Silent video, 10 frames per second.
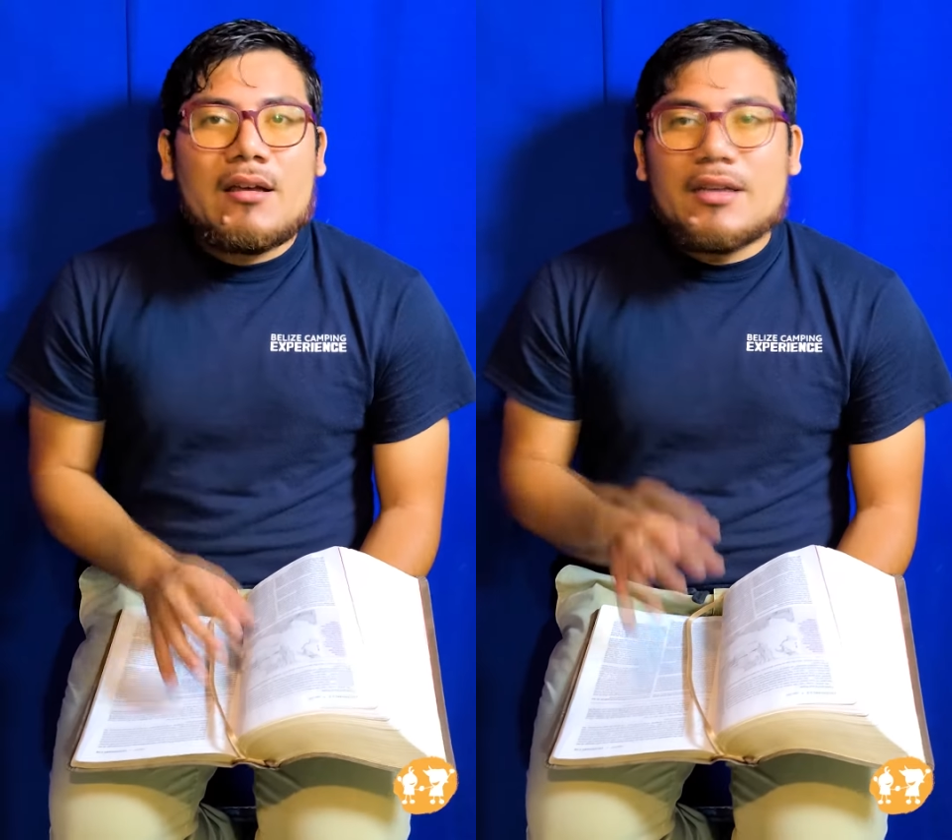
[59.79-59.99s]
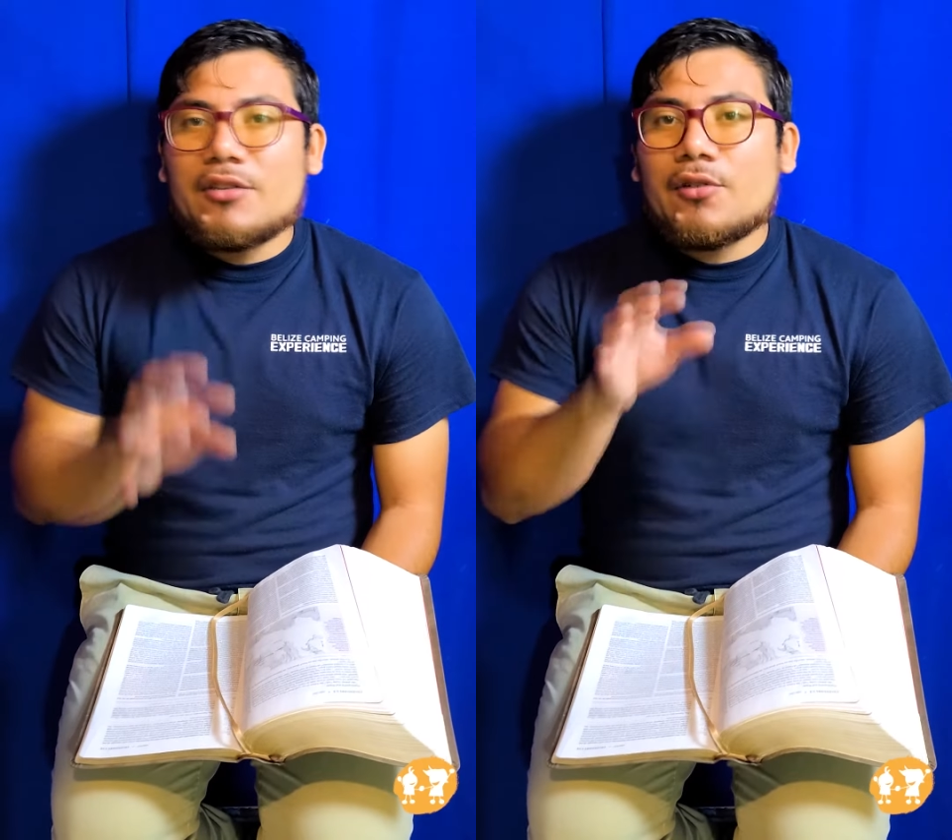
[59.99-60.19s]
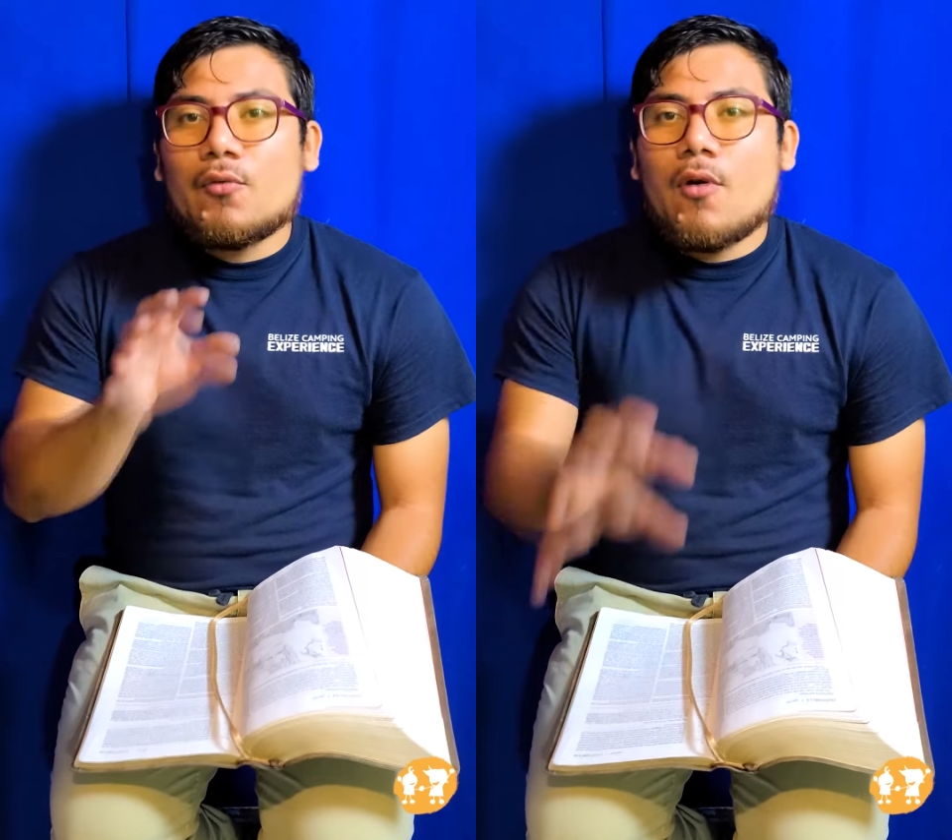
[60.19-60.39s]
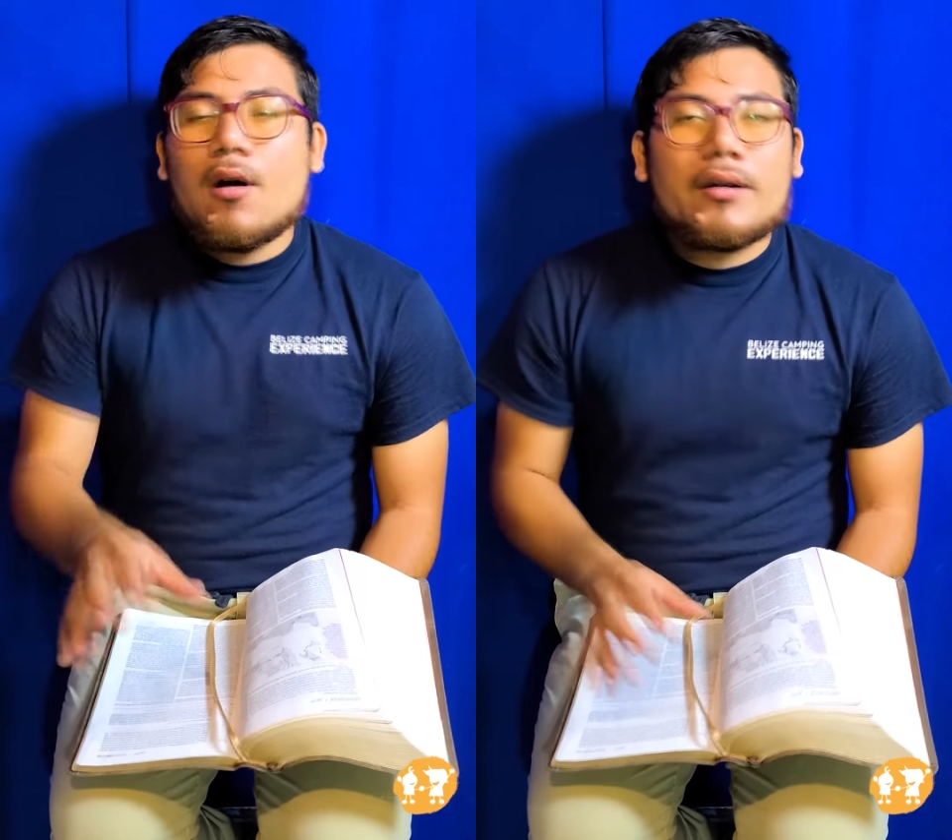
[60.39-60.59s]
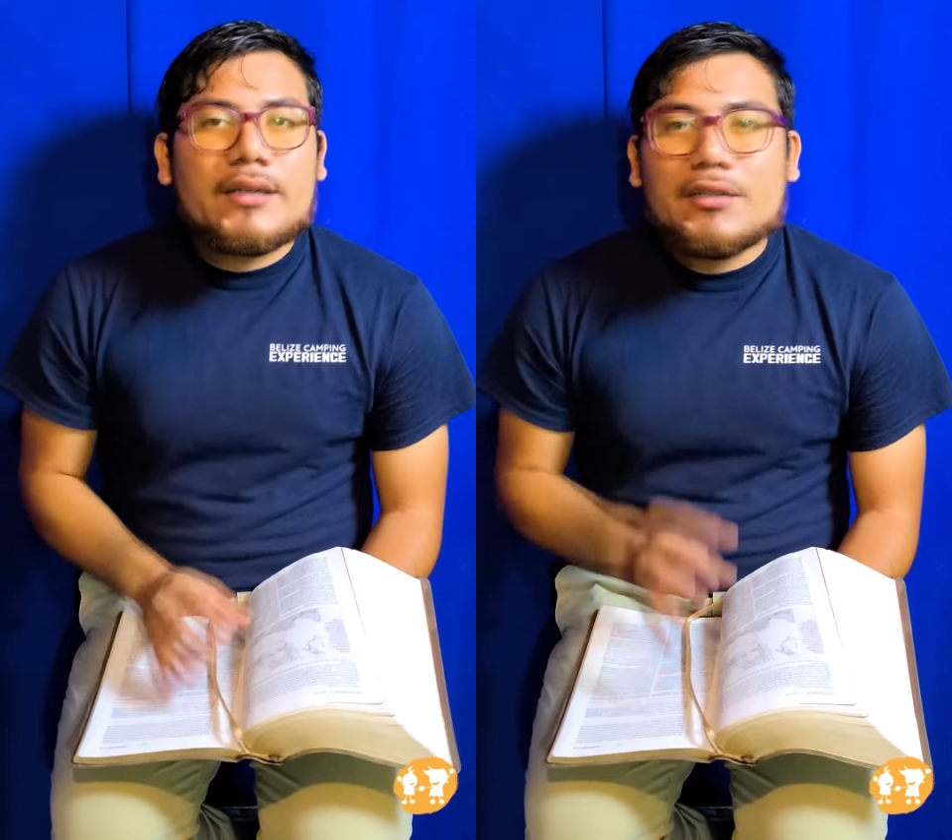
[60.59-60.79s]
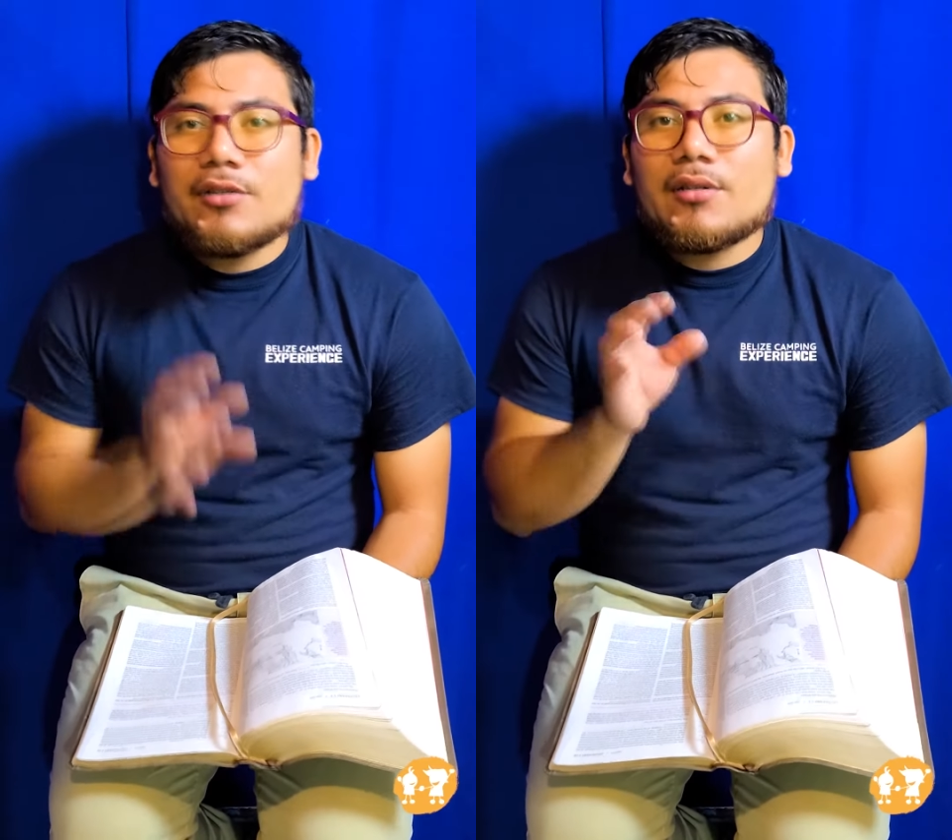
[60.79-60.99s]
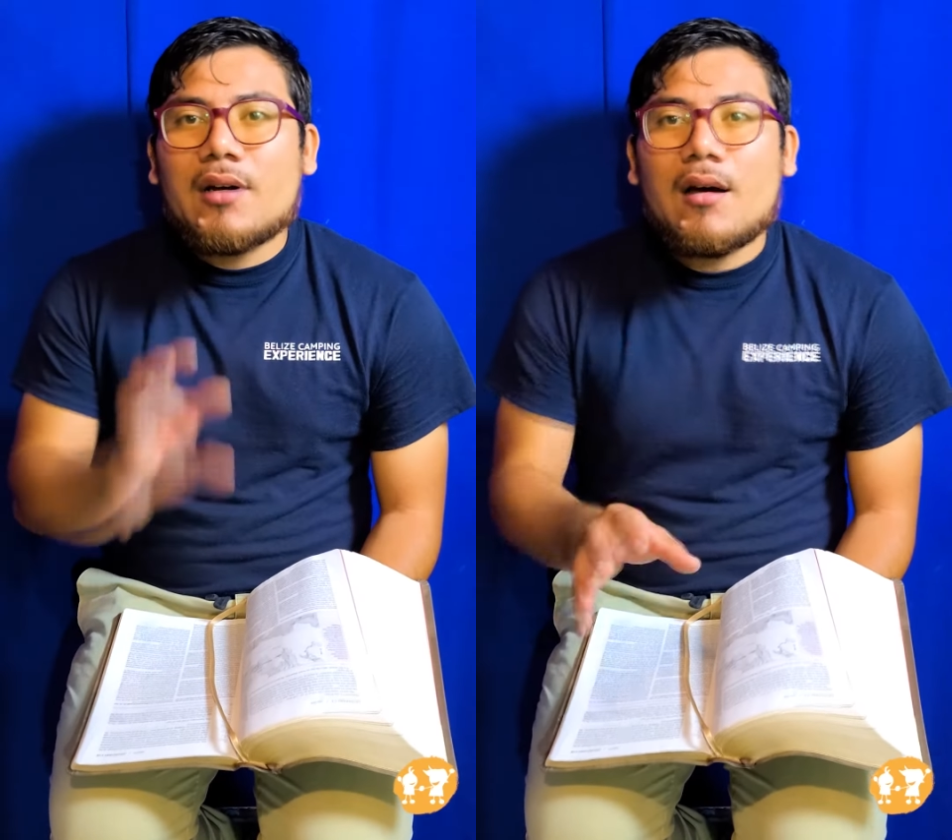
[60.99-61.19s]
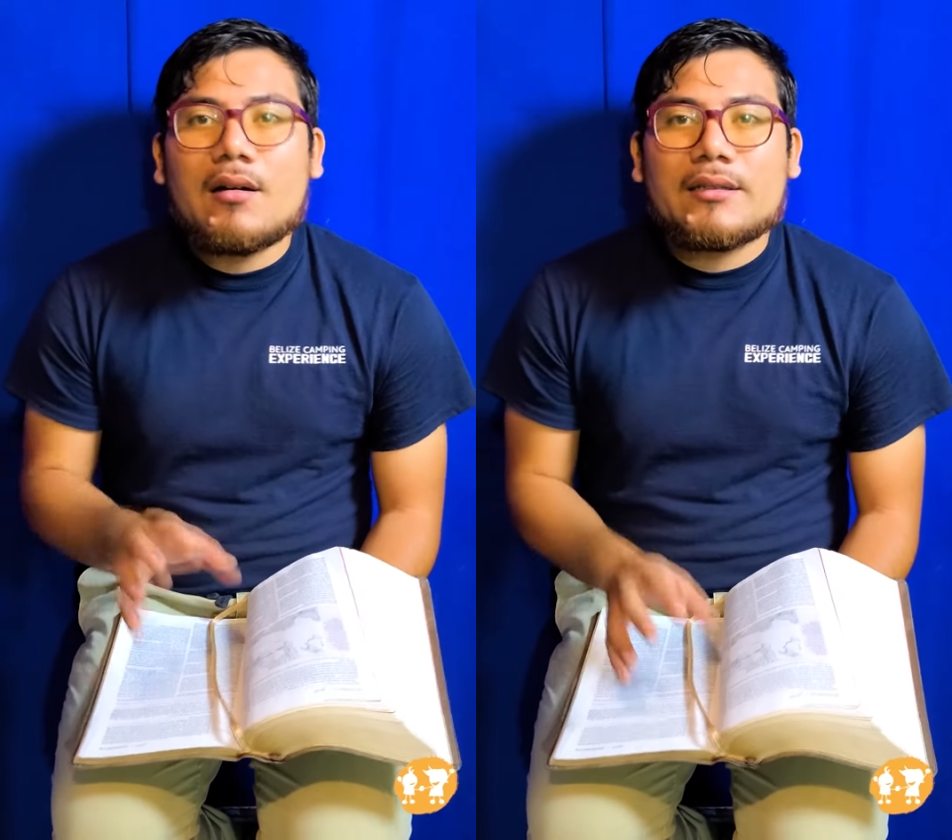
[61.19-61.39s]
in your walk, in your
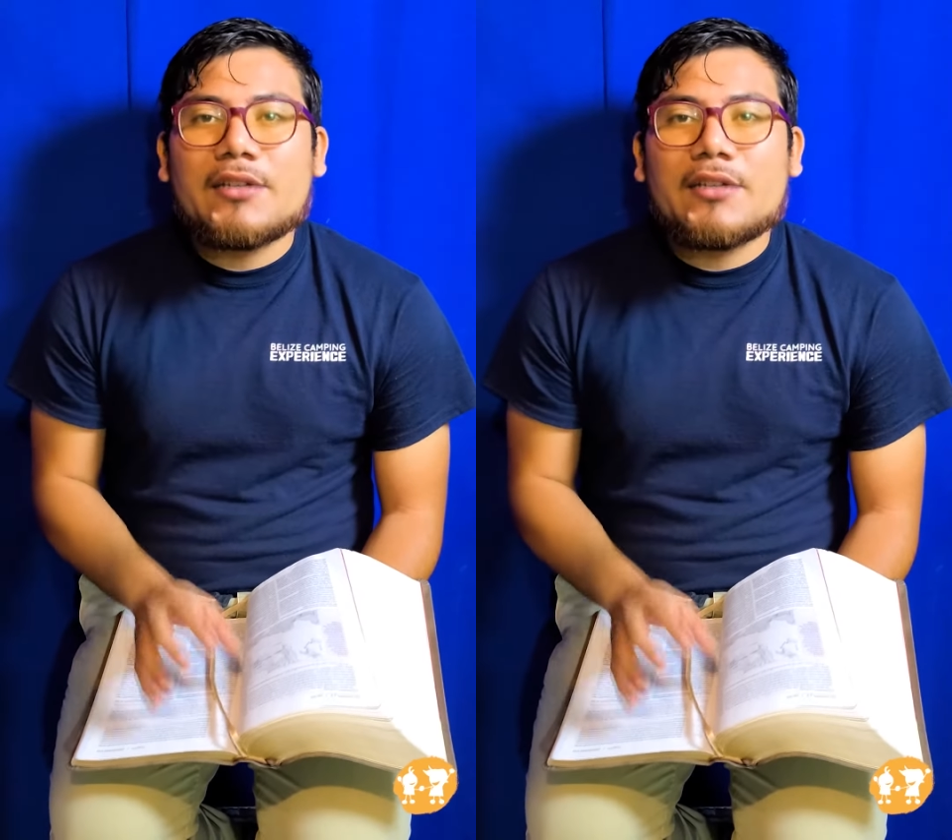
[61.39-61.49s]
talk,